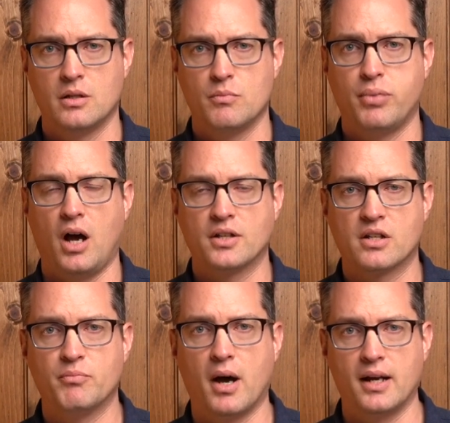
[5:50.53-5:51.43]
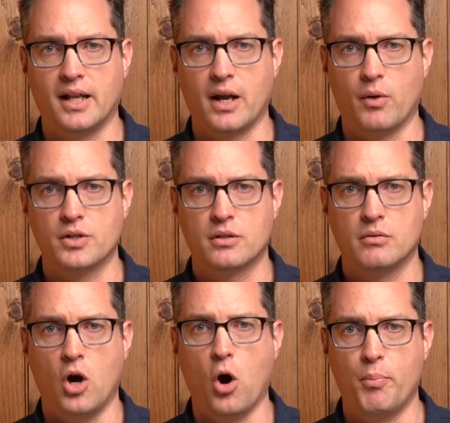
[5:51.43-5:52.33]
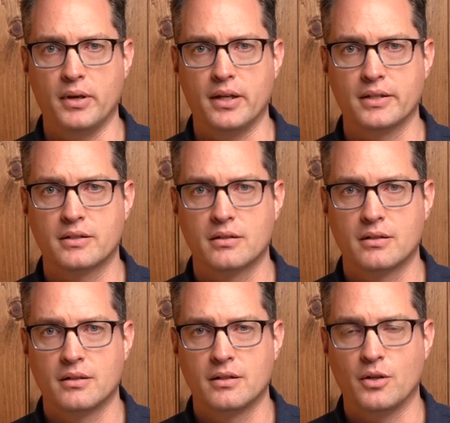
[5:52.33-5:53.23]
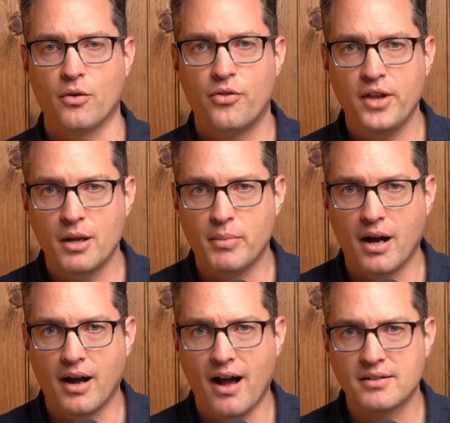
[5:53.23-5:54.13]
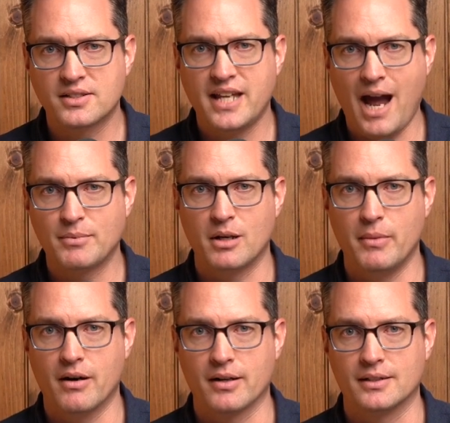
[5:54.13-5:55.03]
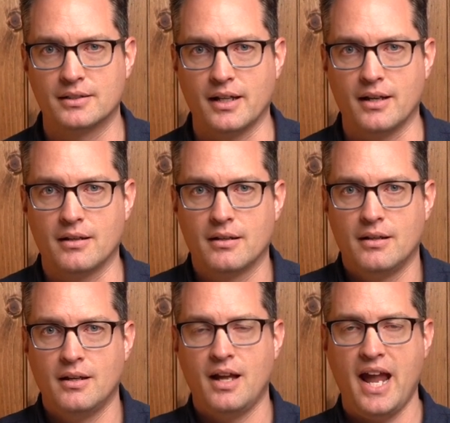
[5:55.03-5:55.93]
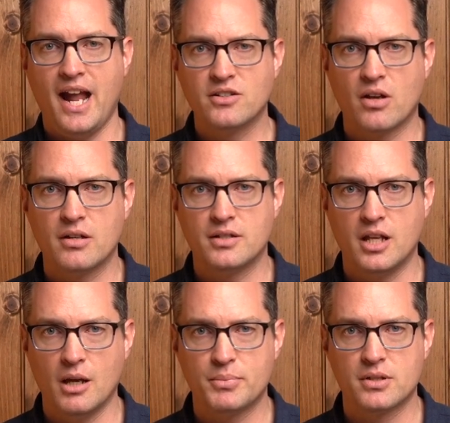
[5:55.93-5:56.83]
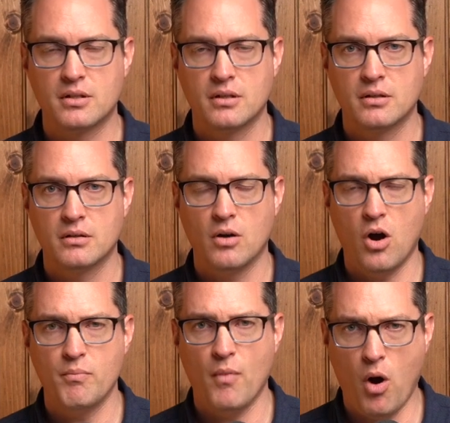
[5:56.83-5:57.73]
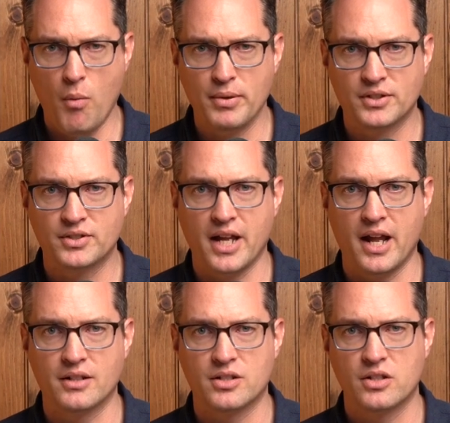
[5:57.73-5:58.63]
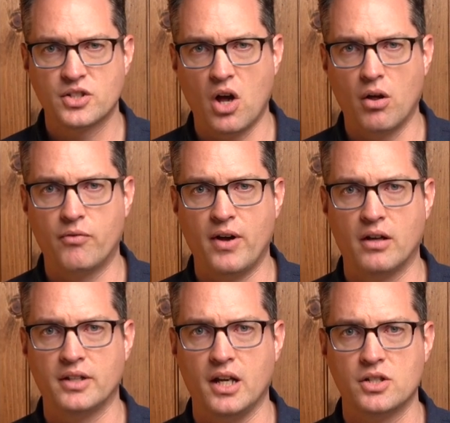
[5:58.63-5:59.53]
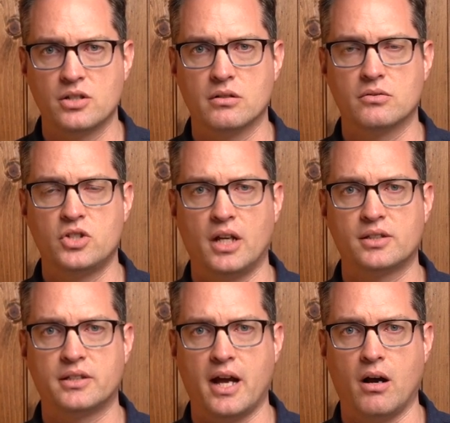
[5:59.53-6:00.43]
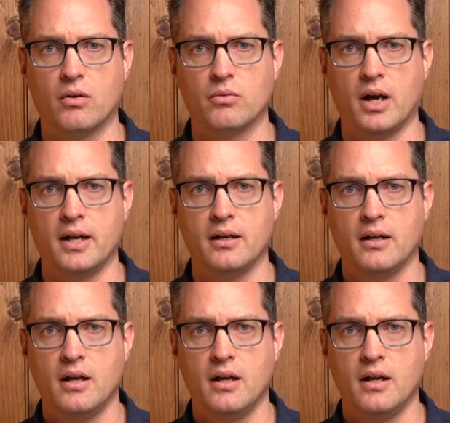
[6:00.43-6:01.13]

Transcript: Positive body language, openness. Think about, how does Captain America stand? Hands on his hips, open stance, solid foundation, chest out, right?